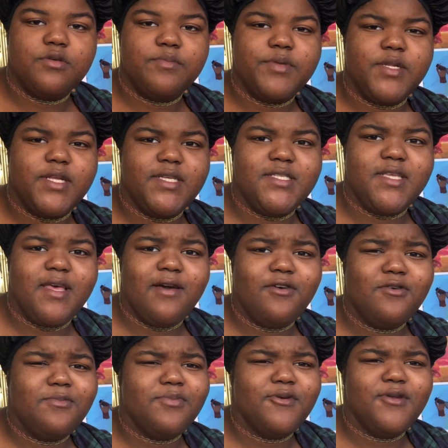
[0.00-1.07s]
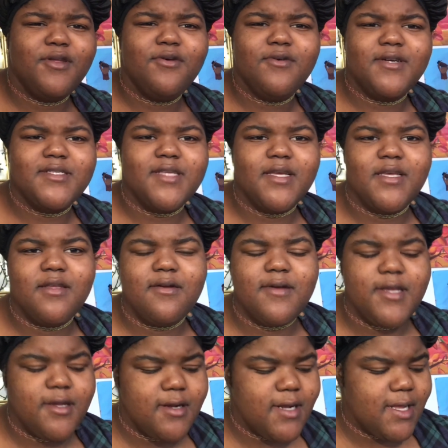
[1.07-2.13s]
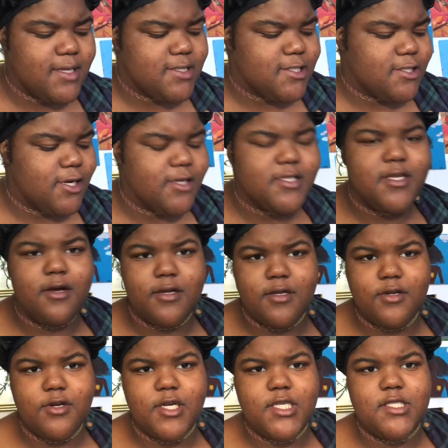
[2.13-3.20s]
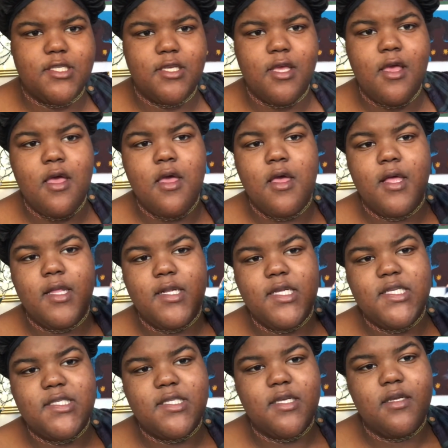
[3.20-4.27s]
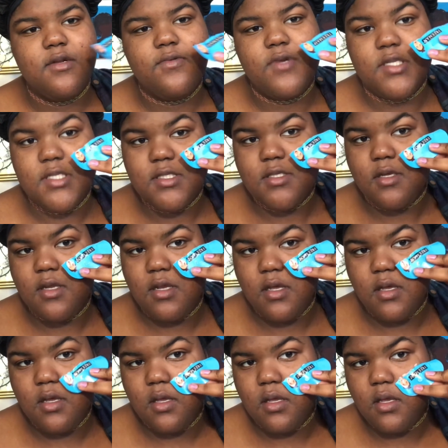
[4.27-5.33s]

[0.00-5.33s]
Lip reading: But does it help? No, because I get on here and I start talking crazy. Listen, we're just gonna...